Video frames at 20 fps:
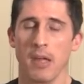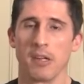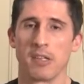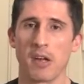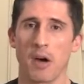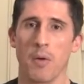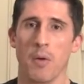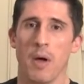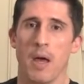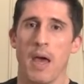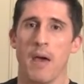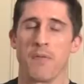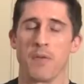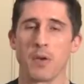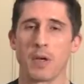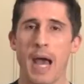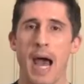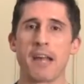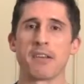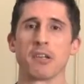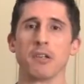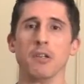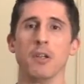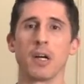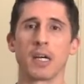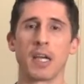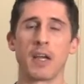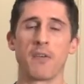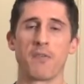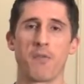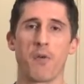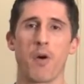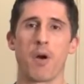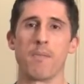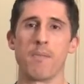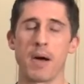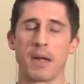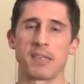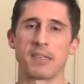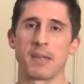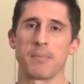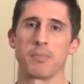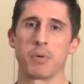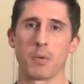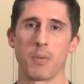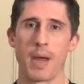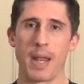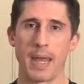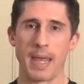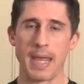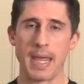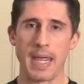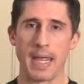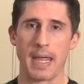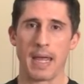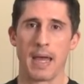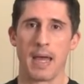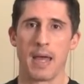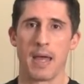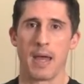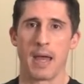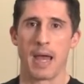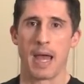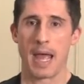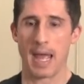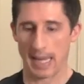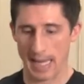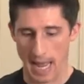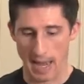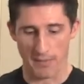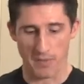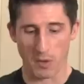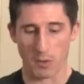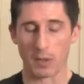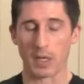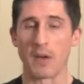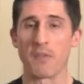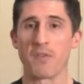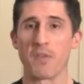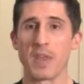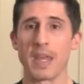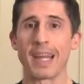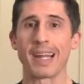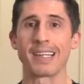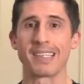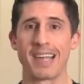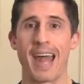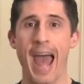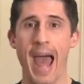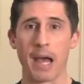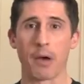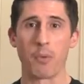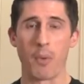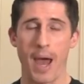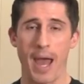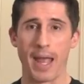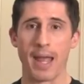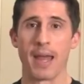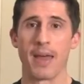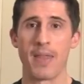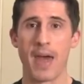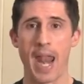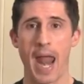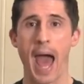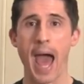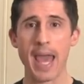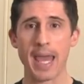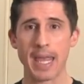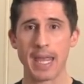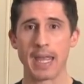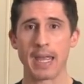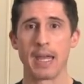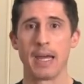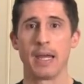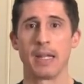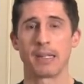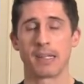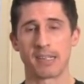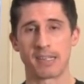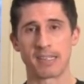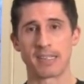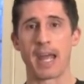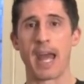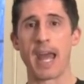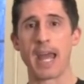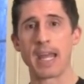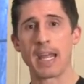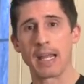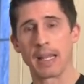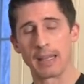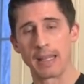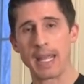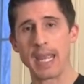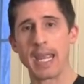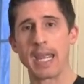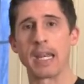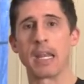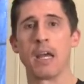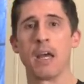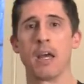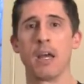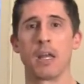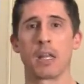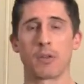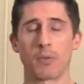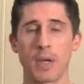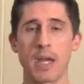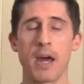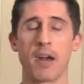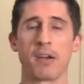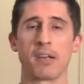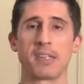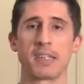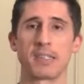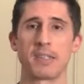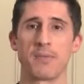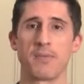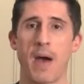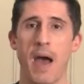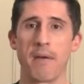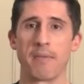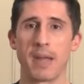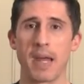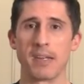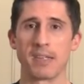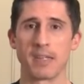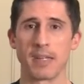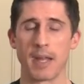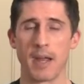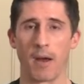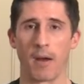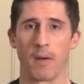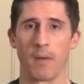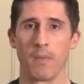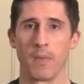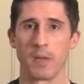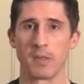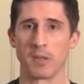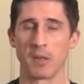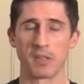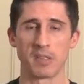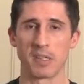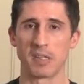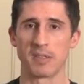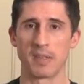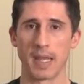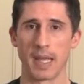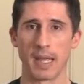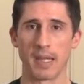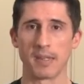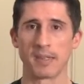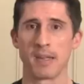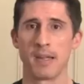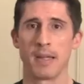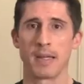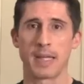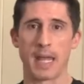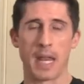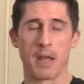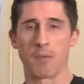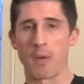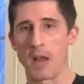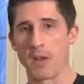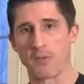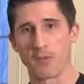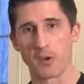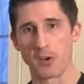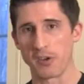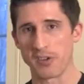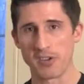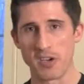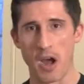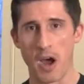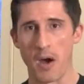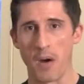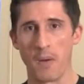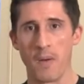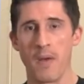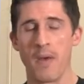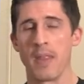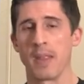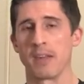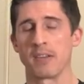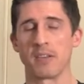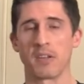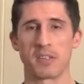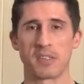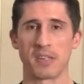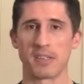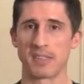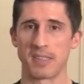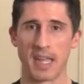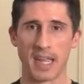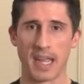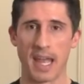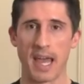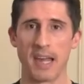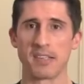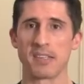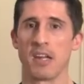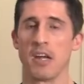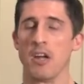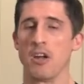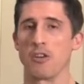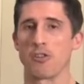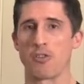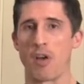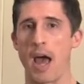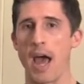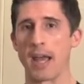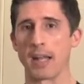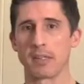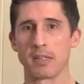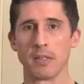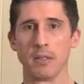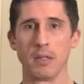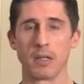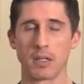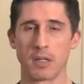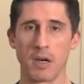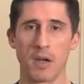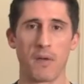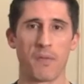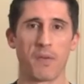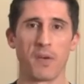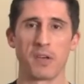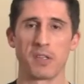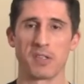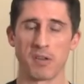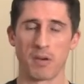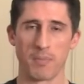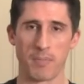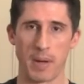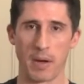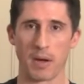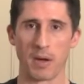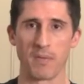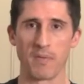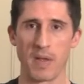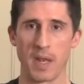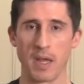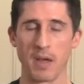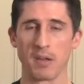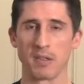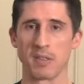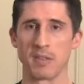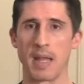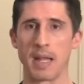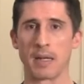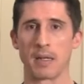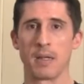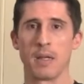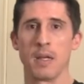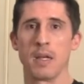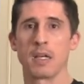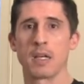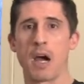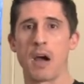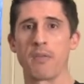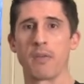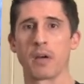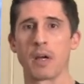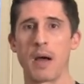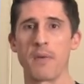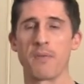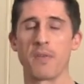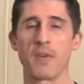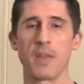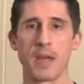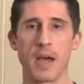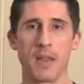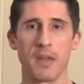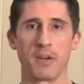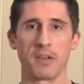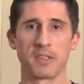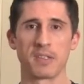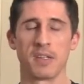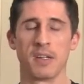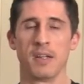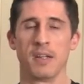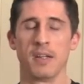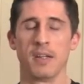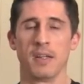So if you guys are looking for a much simpler way to eat, again, if you're looking for the exact way that I eat to stay lean 365 days a year. There's no such thing as getting ready for a show. There's no such thing as trying to look good for a certain period of videos and then covering up for the others.